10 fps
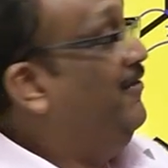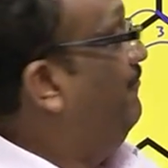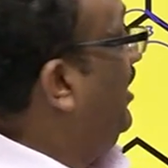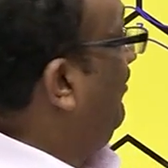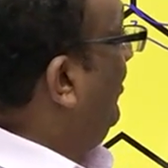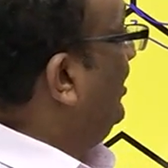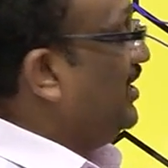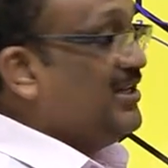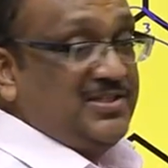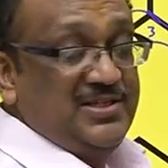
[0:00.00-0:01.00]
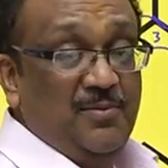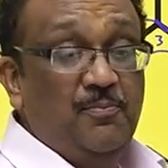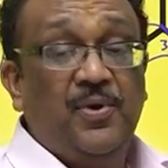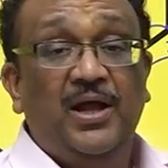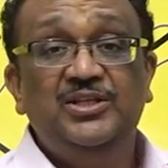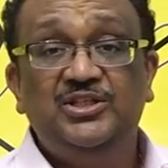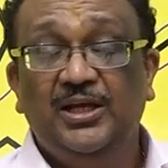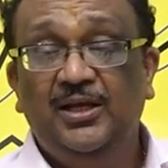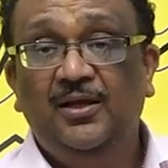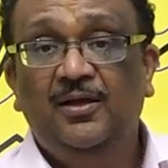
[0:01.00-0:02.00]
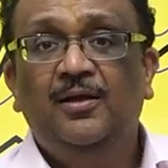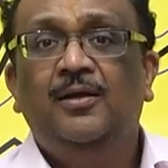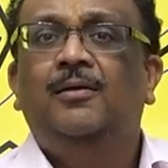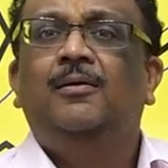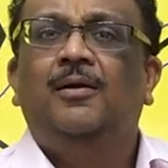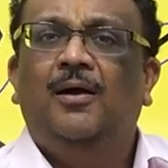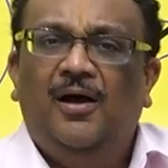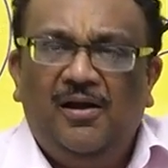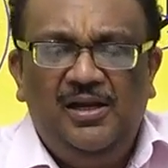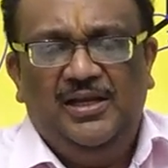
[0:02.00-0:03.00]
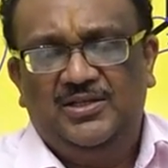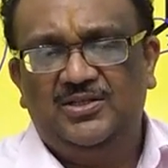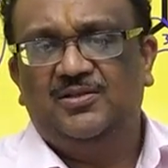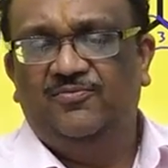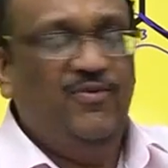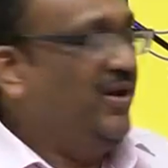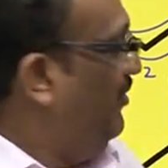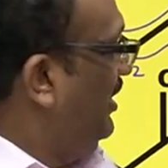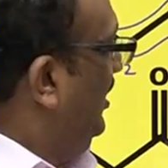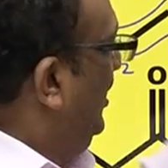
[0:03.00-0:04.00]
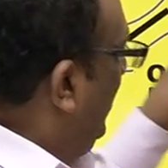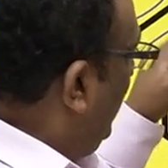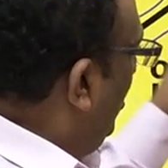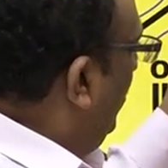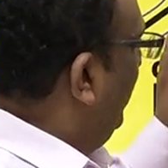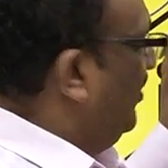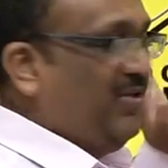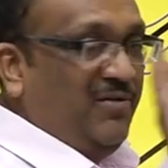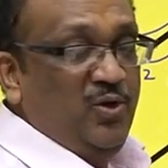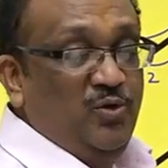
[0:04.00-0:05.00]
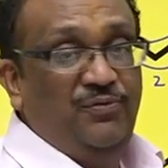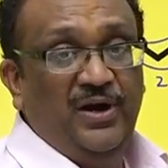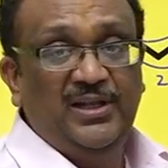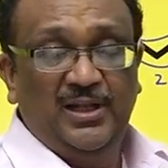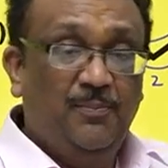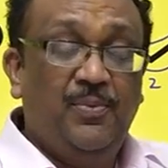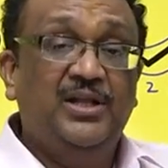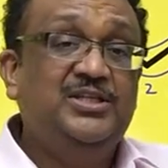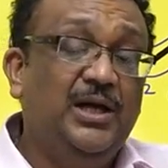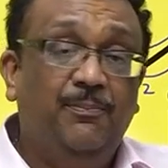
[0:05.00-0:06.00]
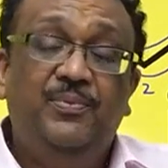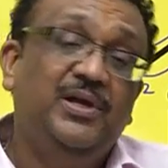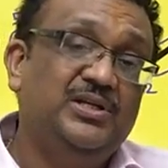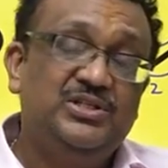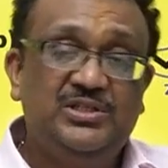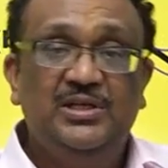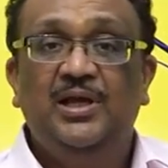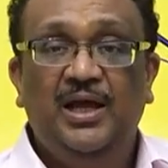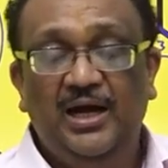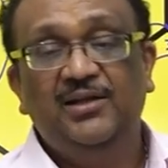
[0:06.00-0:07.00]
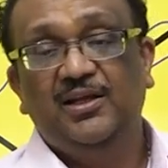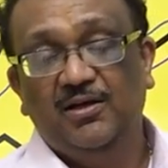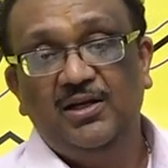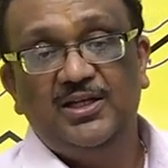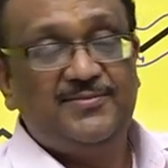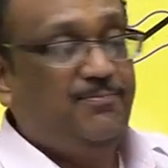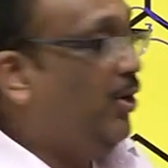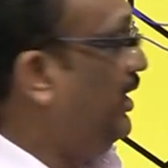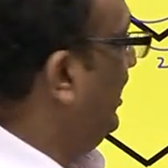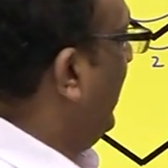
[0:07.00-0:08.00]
Wherever there is branching earliest, wherever you find that the branching appears at the earliest point,